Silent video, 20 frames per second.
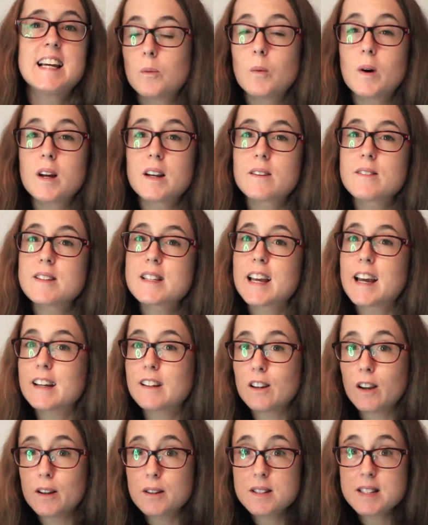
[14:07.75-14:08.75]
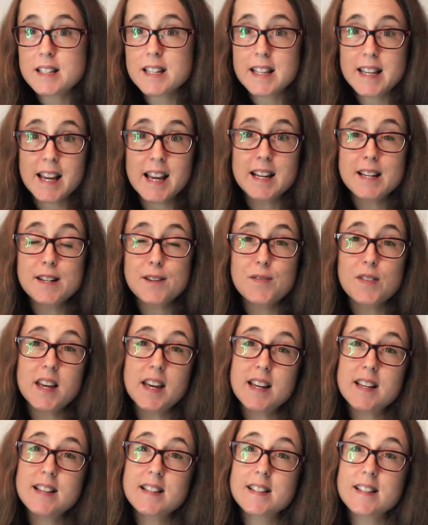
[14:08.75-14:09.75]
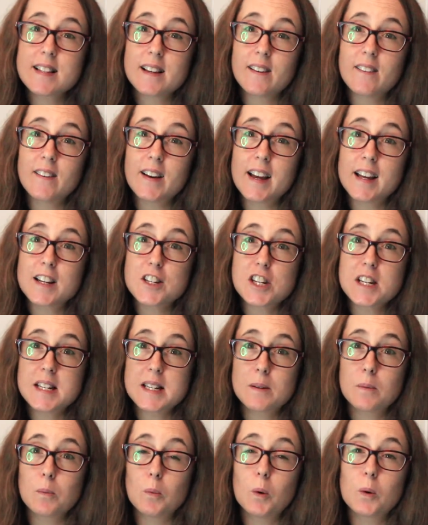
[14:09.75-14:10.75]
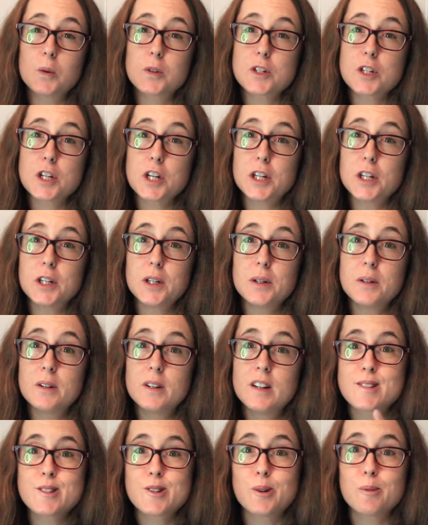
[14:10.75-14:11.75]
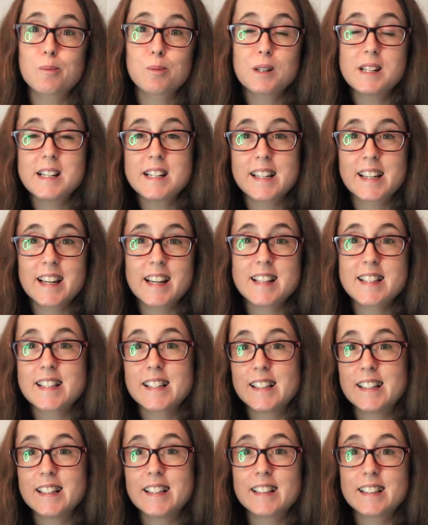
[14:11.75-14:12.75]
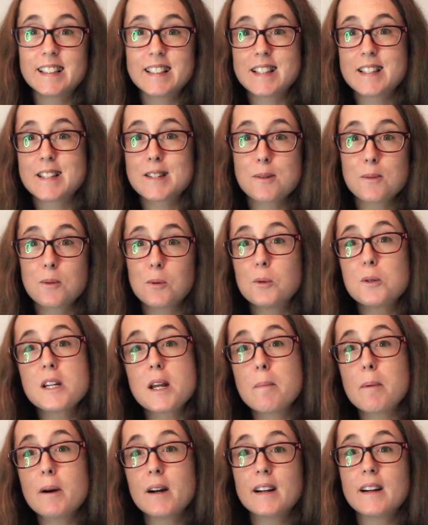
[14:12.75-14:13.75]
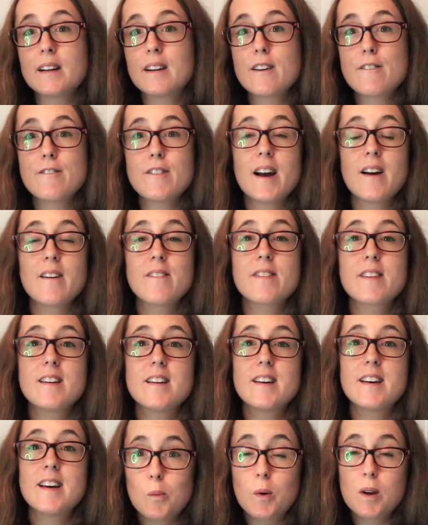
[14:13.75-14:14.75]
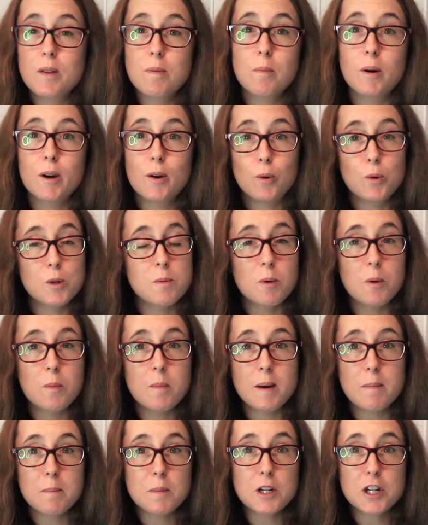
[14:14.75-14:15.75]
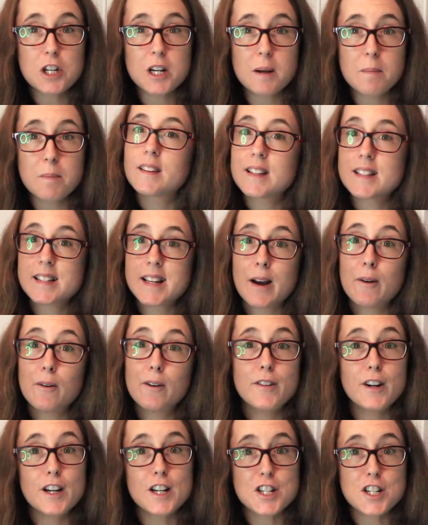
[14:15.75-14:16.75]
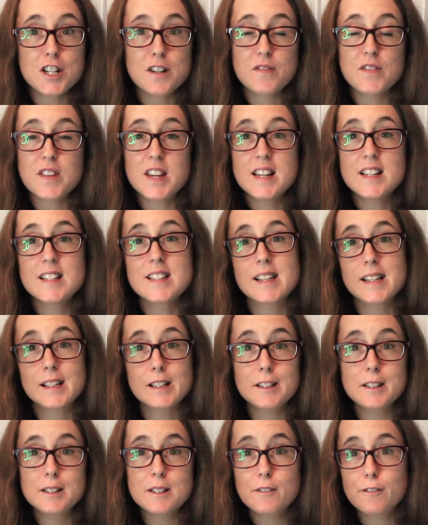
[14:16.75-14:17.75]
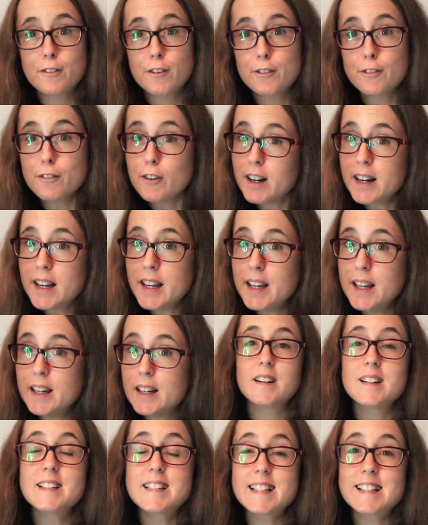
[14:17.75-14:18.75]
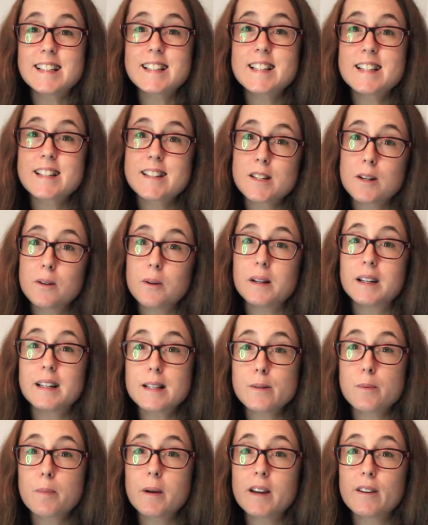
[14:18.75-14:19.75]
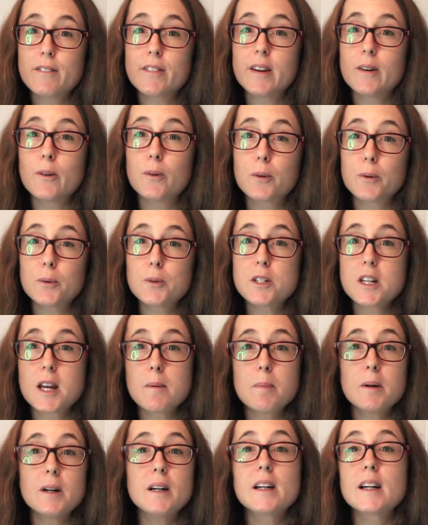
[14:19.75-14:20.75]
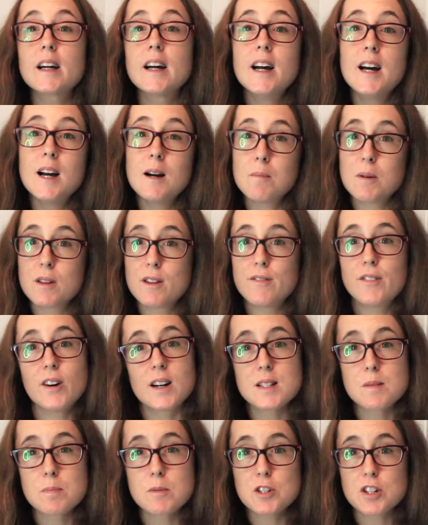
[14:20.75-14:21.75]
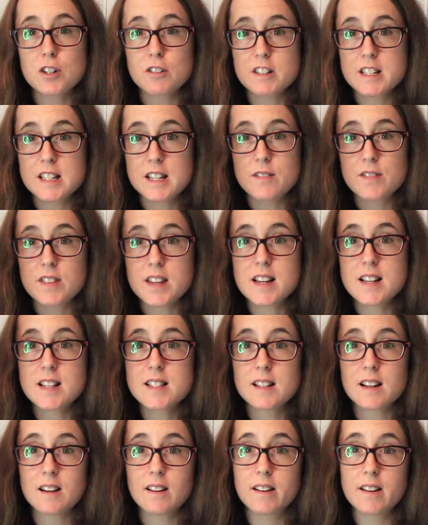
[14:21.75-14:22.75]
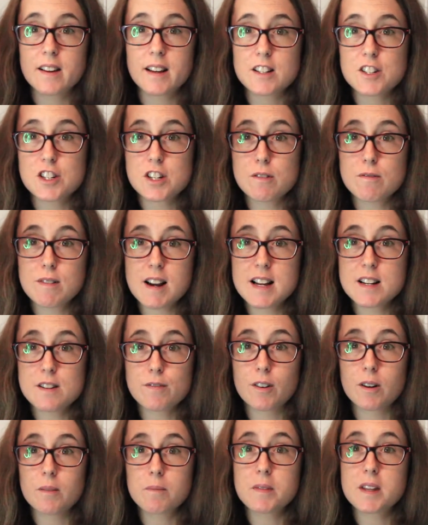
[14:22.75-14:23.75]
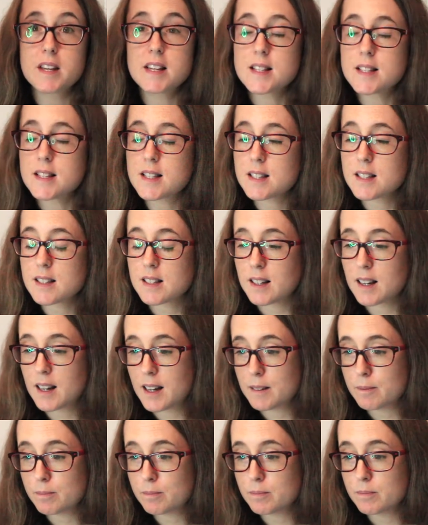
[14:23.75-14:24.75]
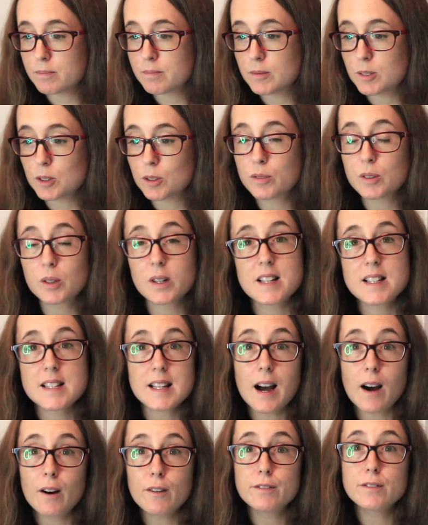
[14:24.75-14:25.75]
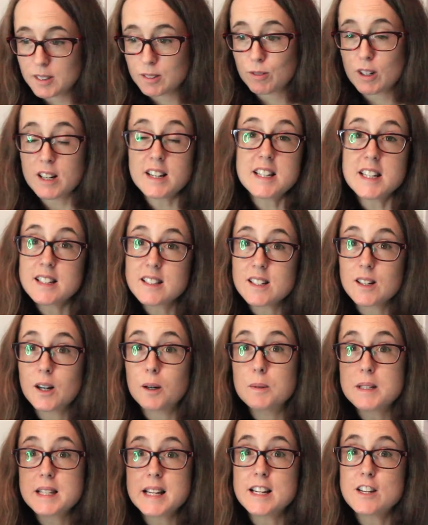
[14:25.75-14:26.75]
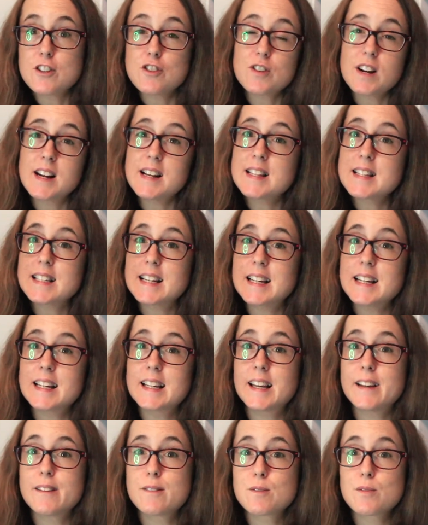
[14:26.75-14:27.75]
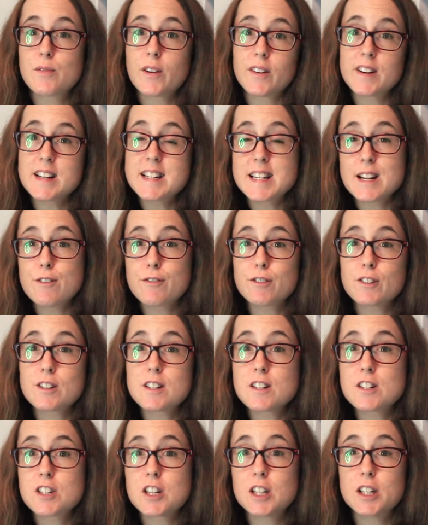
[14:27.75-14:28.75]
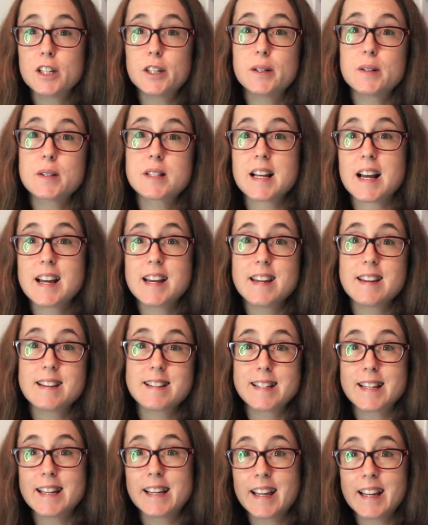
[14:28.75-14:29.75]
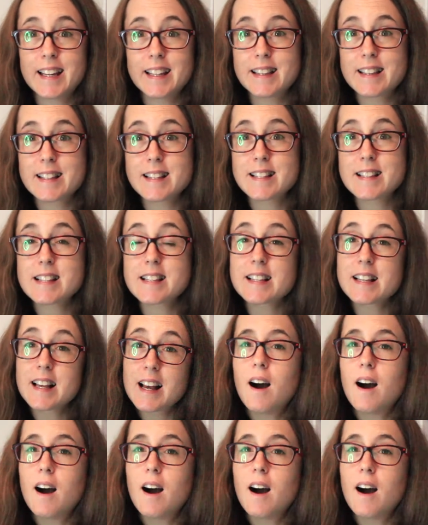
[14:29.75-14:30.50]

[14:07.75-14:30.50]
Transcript: When I was getting close to the end of this, I actually didn't want to stop reading it to listen to an audiobook, and I found that with my Audible membership there's now a version of this included for free. I did listen to a little bit of it on audiobook, but the vast majority of this I actually read from this um, novel itself. The writing style was interesting. It was very different to, say, a Dickens.